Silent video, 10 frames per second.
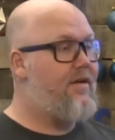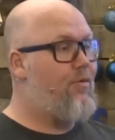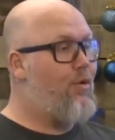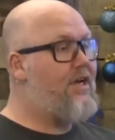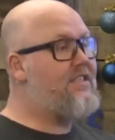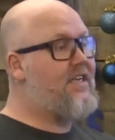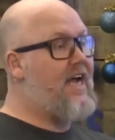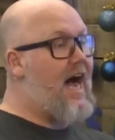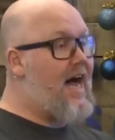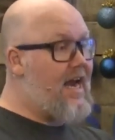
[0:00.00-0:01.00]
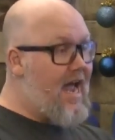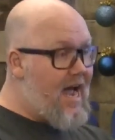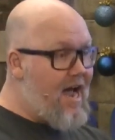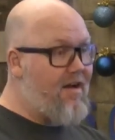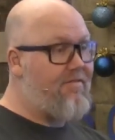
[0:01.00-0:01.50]
What does God
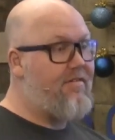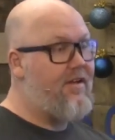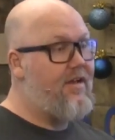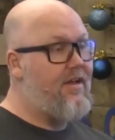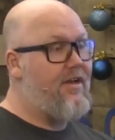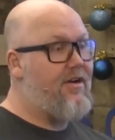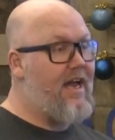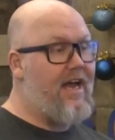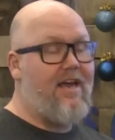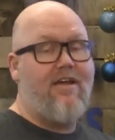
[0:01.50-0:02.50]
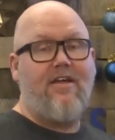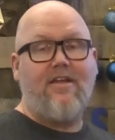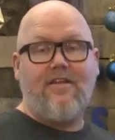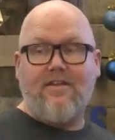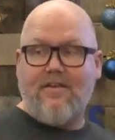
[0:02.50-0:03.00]
have? Okay?
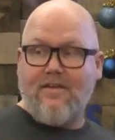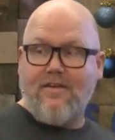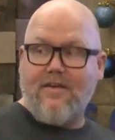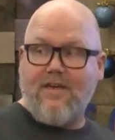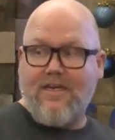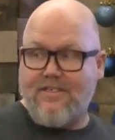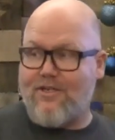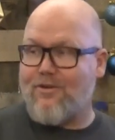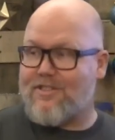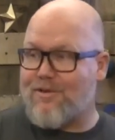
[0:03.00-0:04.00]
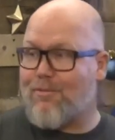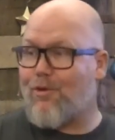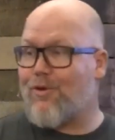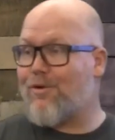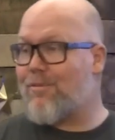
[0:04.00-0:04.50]
Get to know some
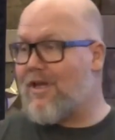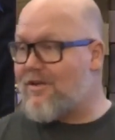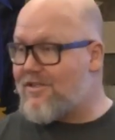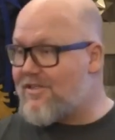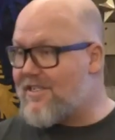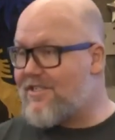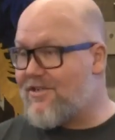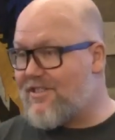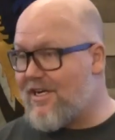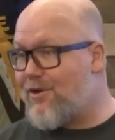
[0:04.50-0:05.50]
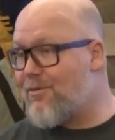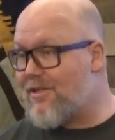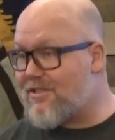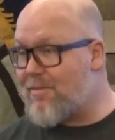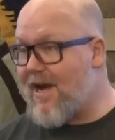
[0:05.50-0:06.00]
older brothers or sisters that you
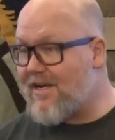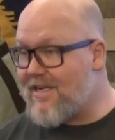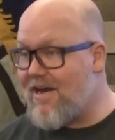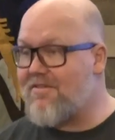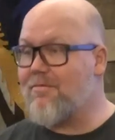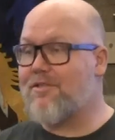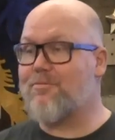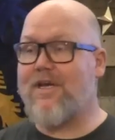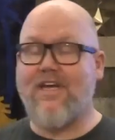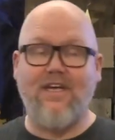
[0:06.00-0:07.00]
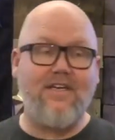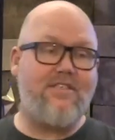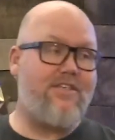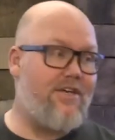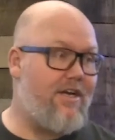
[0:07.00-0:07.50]
respect. Have them speak
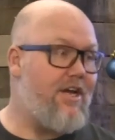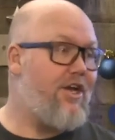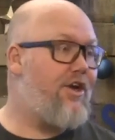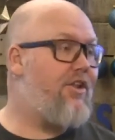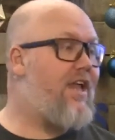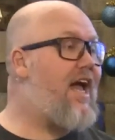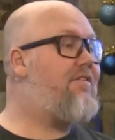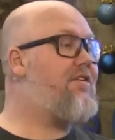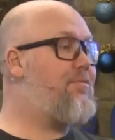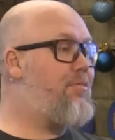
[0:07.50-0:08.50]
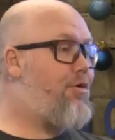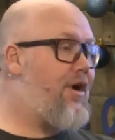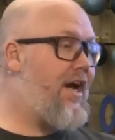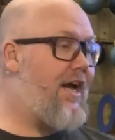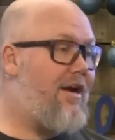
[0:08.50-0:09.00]
into your life to be
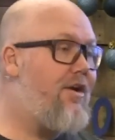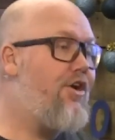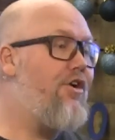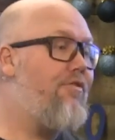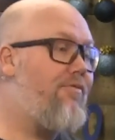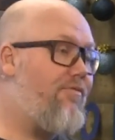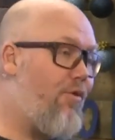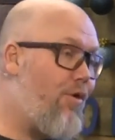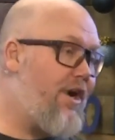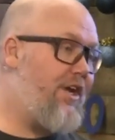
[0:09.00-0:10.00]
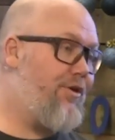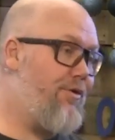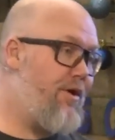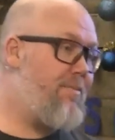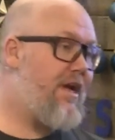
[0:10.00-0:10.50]
praying for
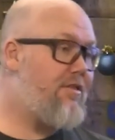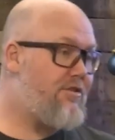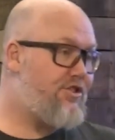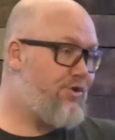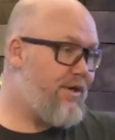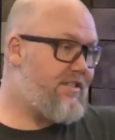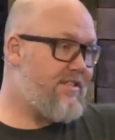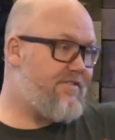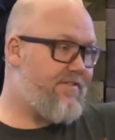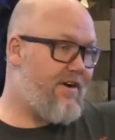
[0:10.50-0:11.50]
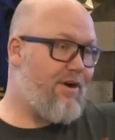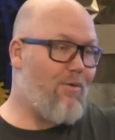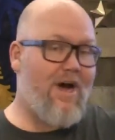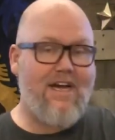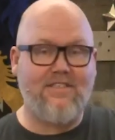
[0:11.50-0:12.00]
you. And make those choices very
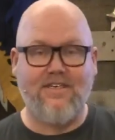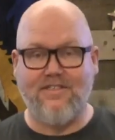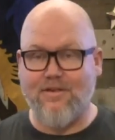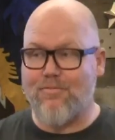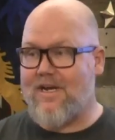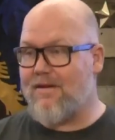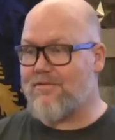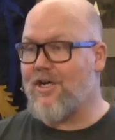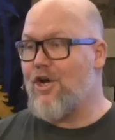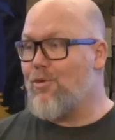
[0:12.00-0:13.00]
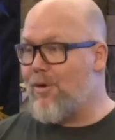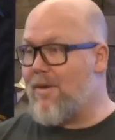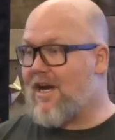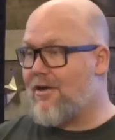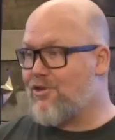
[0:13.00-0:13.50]
wise, because sometimes we
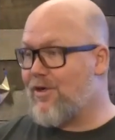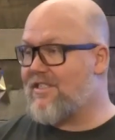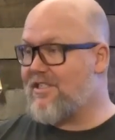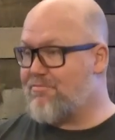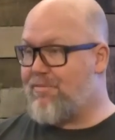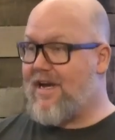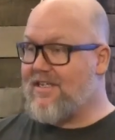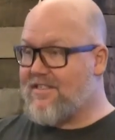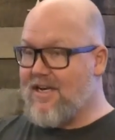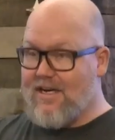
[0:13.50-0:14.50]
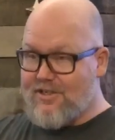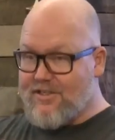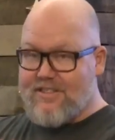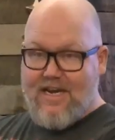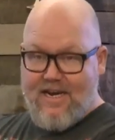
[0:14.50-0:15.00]
make our choices based on
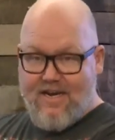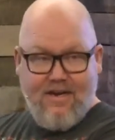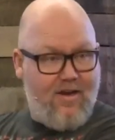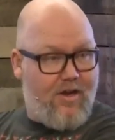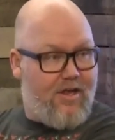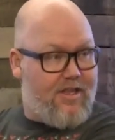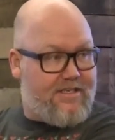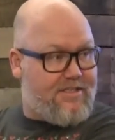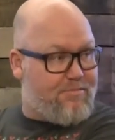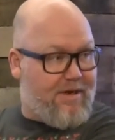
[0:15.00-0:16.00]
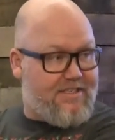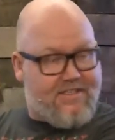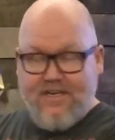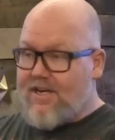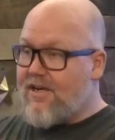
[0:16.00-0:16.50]
just, hey, this is my
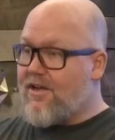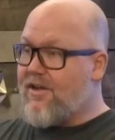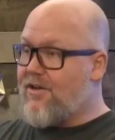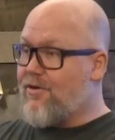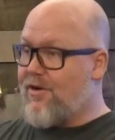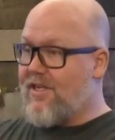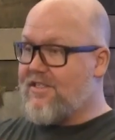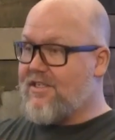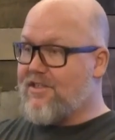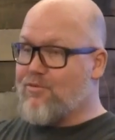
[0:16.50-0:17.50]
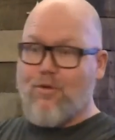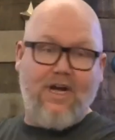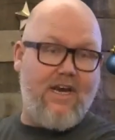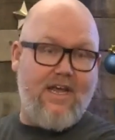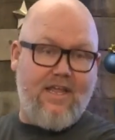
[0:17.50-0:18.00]
skill, or this is
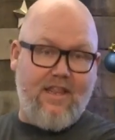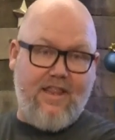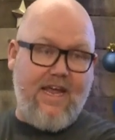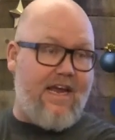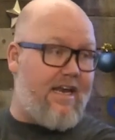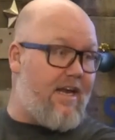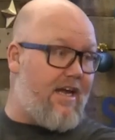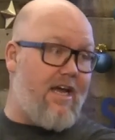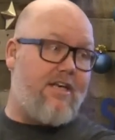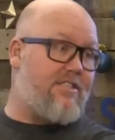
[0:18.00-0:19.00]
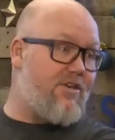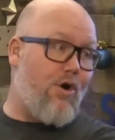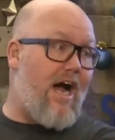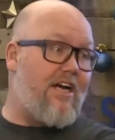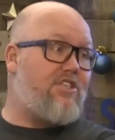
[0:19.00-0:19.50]
what they did, so
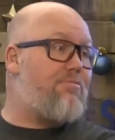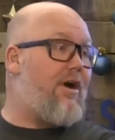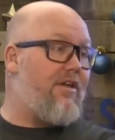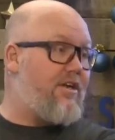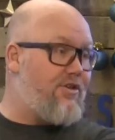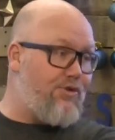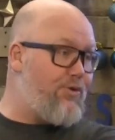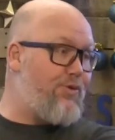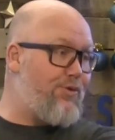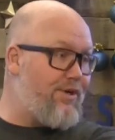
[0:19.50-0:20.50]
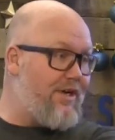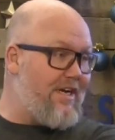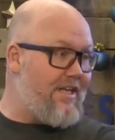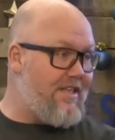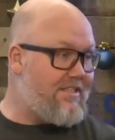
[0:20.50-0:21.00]
I should probably do
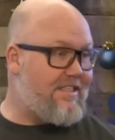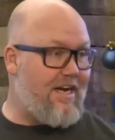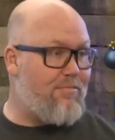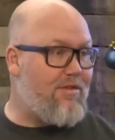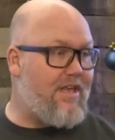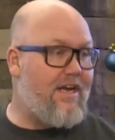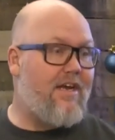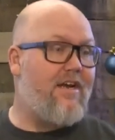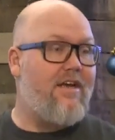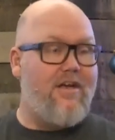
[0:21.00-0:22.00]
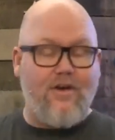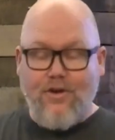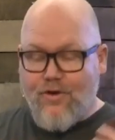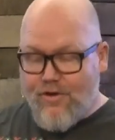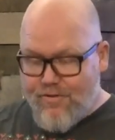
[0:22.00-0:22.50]
the same thing.
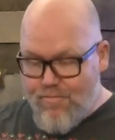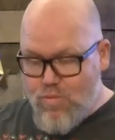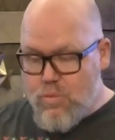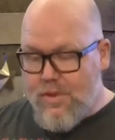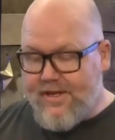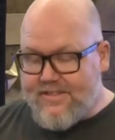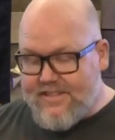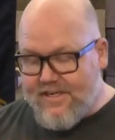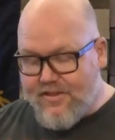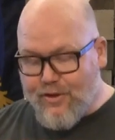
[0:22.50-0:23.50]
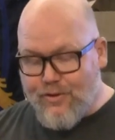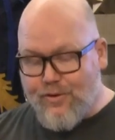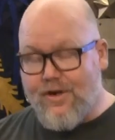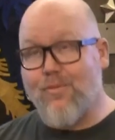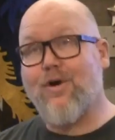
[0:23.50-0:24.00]
No, you seek the
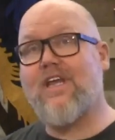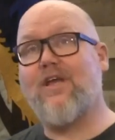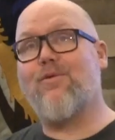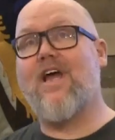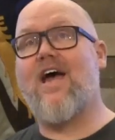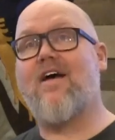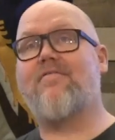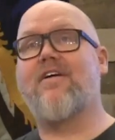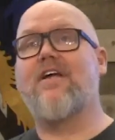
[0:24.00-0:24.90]
Lord and what he would have.